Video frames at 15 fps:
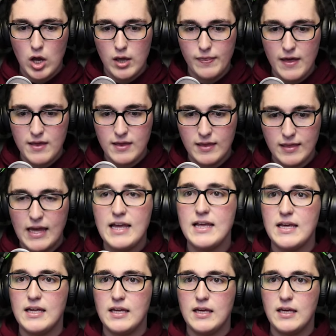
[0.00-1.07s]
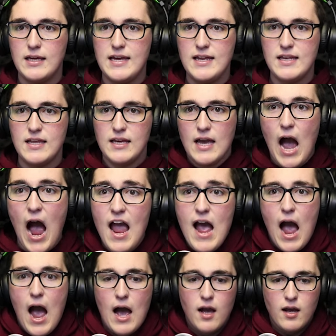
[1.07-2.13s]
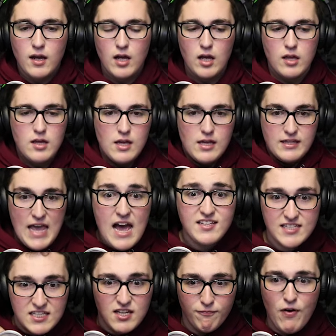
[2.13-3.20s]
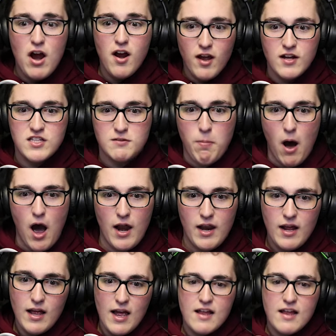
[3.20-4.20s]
The, he. Oh no. He, is I, this a good spot? Yes, I mean, it's I guess a very good spot. Good.